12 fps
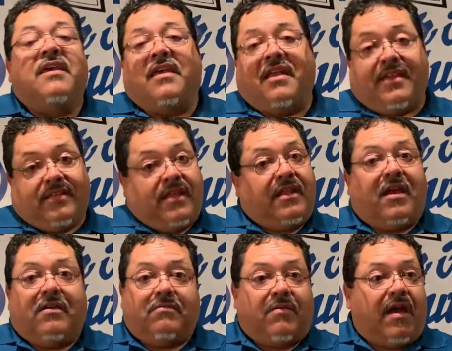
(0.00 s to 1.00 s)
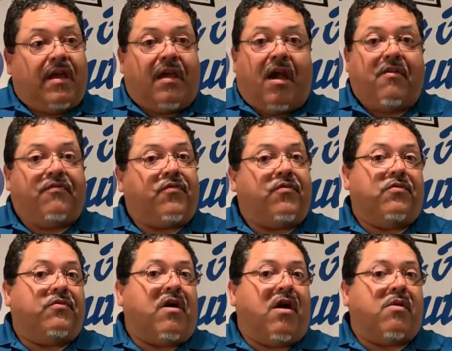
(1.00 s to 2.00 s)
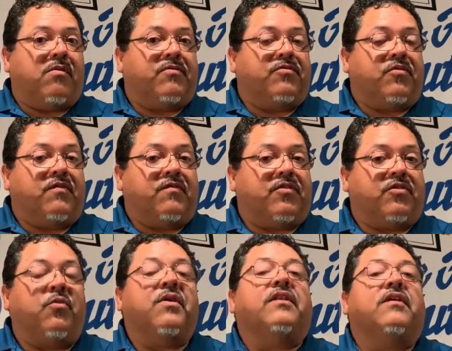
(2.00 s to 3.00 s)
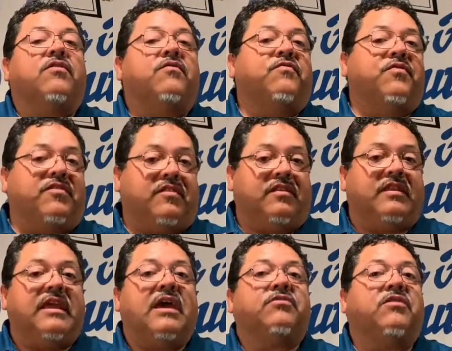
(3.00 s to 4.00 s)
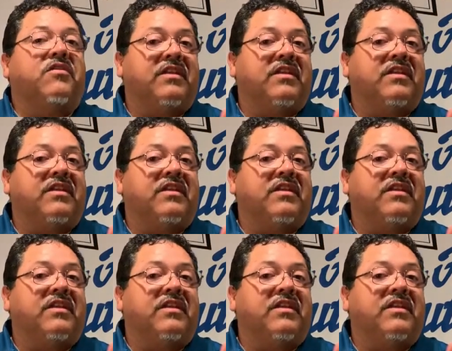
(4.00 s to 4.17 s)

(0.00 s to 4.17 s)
And I offer our service to any other facility out there,